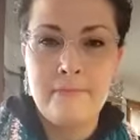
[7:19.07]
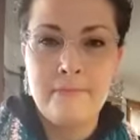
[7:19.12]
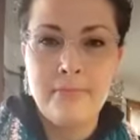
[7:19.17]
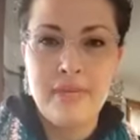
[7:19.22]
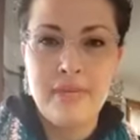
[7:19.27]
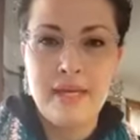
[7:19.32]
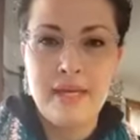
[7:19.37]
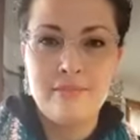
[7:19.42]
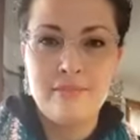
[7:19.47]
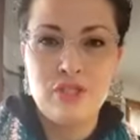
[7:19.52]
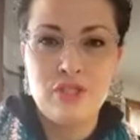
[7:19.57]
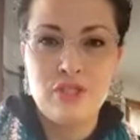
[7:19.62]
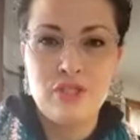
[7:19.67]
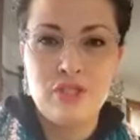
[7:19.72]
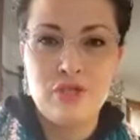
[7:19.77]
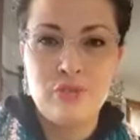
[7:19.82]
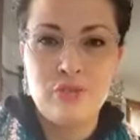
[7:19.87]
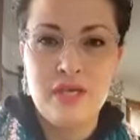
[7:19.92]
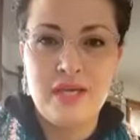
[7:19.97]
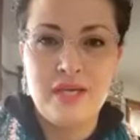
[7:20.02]
but I'm
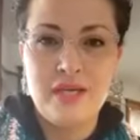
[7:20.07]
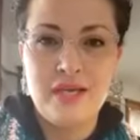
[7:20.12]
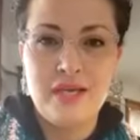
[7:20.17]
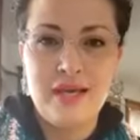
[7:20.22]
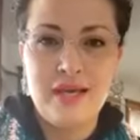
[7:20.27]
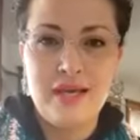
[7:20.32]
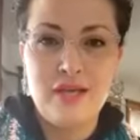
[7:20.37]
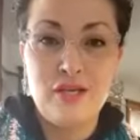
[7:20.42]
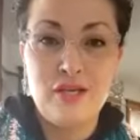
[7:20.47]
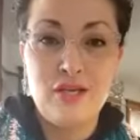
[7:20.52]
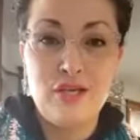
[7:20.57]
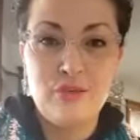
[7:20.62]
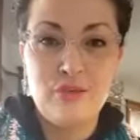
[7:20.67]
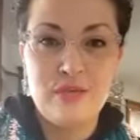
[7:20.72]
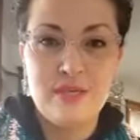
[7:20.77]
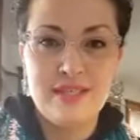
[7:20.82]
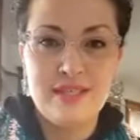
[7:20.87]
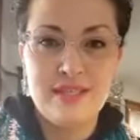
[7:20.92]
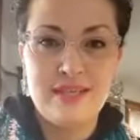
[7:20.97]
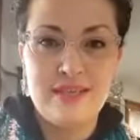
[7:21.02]
doing a new
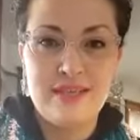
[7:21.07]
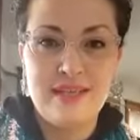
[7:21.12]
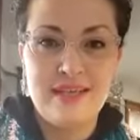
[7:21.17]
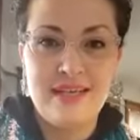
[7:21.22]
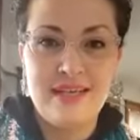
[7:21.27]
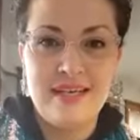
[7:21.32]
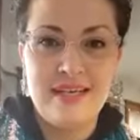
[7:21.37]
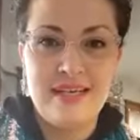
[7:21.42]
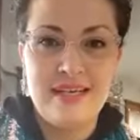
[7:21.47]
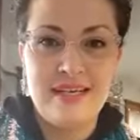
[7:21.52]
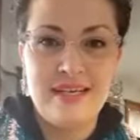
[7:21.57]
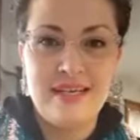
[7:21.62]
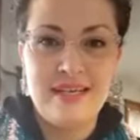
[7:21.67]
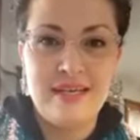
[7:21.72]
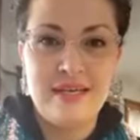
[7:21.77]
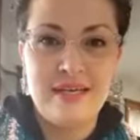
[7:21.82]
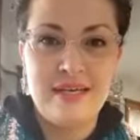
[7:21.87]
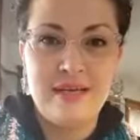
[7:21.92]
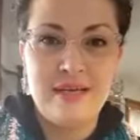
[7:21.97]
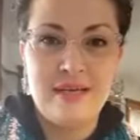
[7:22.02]

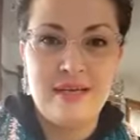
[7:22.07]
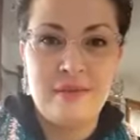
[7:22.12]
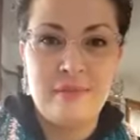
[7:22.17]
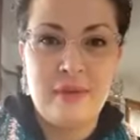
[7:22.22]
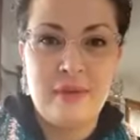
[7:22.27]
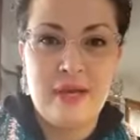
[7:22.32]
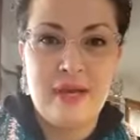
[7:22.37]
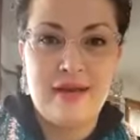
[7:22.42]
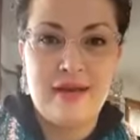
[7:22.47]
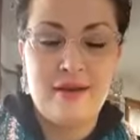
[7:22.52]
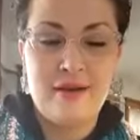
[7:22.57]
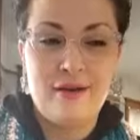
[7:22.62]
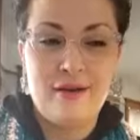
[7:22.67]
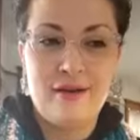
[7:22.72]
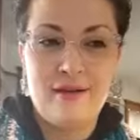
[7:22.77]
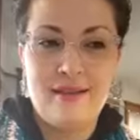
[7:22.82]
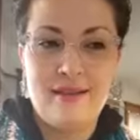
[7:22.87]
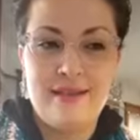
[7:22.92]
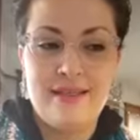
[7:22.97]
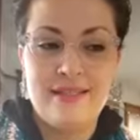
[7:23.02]
design
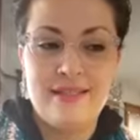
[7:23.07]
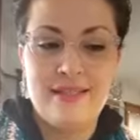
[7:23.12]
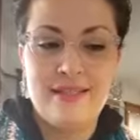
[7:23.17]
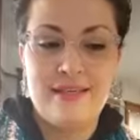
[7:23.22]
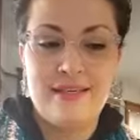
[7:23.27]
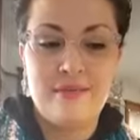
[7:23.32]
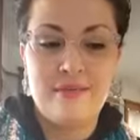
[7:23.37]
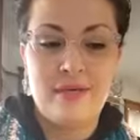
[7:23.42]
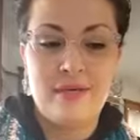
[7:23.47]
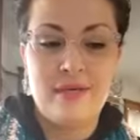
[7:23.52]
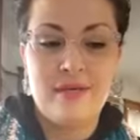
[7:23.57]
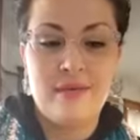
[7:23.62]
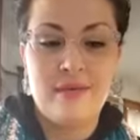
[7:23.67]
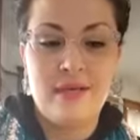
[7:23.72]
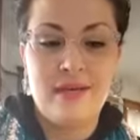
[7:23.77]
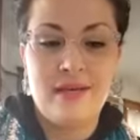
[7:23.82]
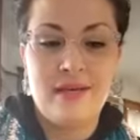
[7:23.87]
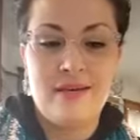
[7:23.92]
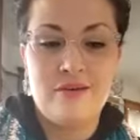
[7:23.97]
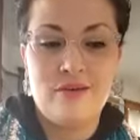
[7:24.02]
pattern that is going to be
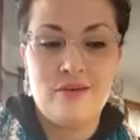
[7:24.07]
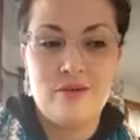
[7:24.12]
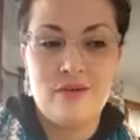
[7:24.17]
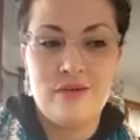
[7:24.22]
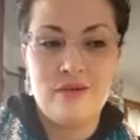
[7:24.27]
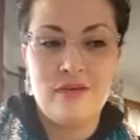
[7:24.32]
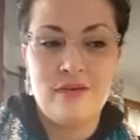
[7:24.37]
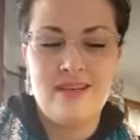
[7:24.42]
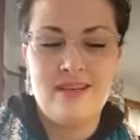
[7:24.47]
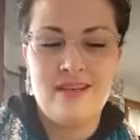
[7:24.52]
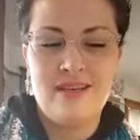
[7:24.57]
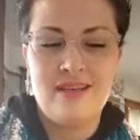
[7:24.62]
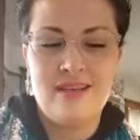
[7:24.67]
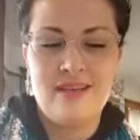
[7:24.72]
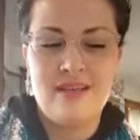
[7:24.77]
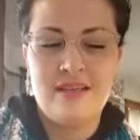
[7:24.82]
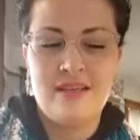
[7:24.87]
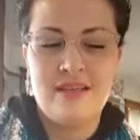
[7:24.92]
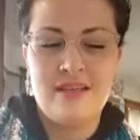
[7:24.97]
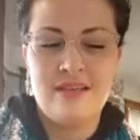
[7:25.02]
coming out
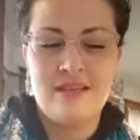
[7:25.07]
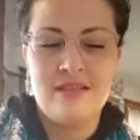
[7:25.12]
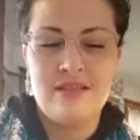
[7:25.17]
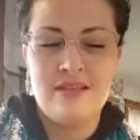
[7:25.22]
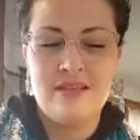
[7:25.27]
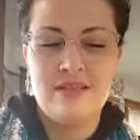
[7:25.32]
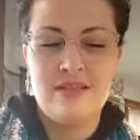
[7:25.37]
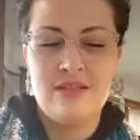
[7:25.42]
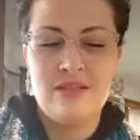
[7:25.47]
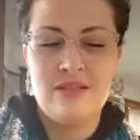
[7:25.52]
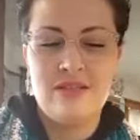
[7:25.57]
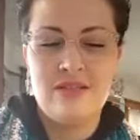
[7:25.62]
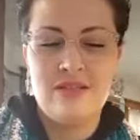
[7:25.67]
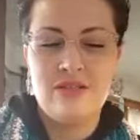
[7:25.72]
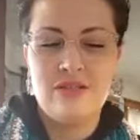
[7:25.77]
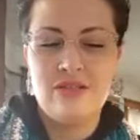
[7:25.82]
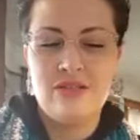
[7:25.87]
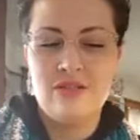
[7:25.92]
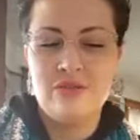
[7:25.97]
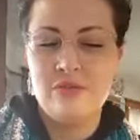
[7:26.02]
in
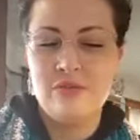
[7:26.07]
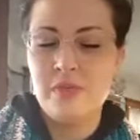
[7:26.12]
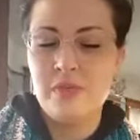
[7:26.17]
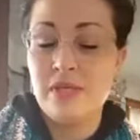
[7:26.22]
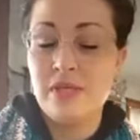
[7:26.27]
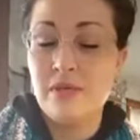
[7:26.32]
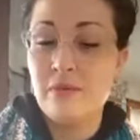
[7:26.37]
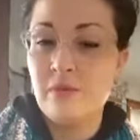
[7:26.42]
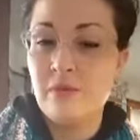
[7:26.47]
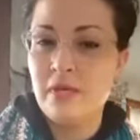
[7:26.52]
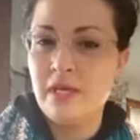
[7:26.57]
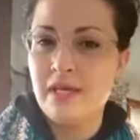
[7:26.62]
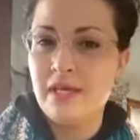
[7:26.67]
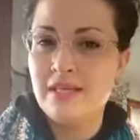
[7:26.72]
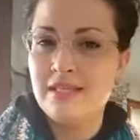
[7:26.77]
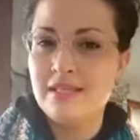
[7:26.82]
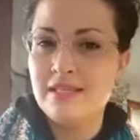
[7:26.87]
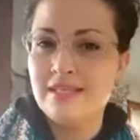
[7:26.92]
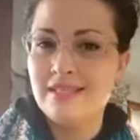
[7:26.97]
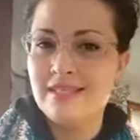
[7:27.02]
3
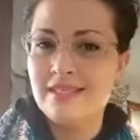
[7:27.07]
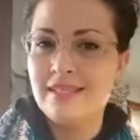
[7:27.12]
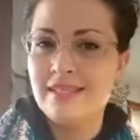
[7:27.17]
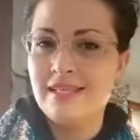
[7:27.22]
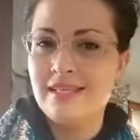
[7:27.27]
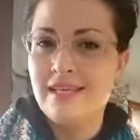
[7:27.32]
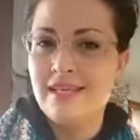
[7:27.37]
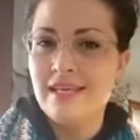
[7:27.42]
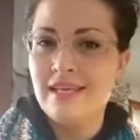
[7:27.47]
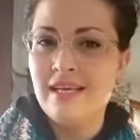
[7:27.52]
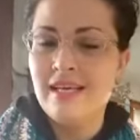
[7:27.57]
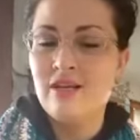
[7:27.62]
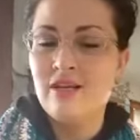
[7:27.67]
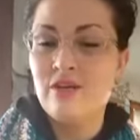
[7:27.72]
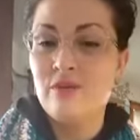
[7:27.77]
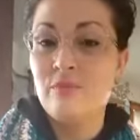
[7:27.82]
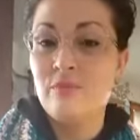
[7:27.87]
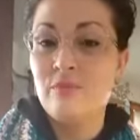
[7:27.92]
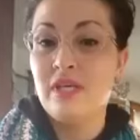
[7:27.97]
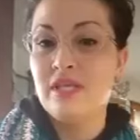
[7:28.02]
weeks. It'll
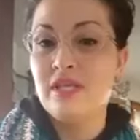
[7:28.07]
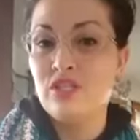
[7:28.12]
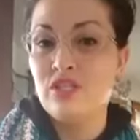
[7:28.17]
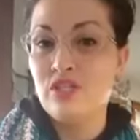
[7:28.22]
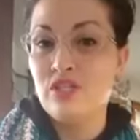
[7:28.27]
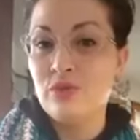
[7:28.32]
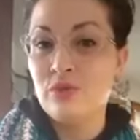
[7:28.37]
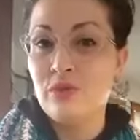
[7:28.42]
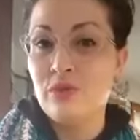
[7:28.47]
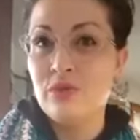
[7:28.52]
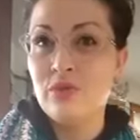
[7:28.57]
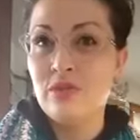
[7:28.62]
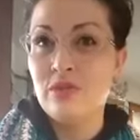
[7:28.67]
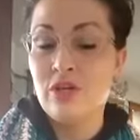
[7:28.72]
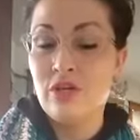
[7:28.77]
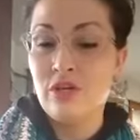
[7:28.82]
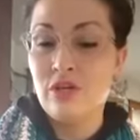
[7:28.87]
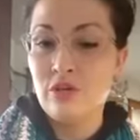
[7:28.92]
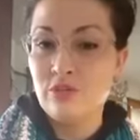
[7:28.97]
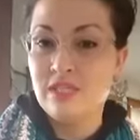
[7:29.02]
be the jewel
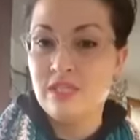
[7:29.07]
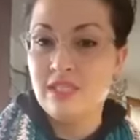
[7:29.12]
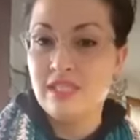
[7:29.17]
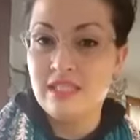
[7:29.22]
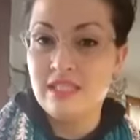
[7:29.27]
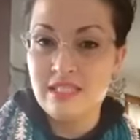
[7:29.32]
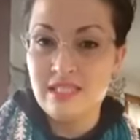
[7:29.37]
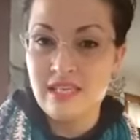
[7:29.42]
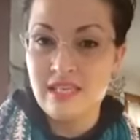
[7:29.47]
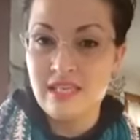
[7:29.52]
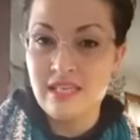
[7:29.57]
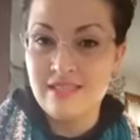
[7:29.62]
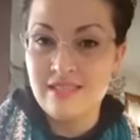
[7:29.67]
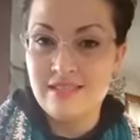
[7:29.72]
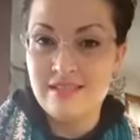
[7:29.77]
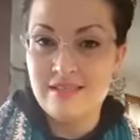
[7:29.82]
cozy set.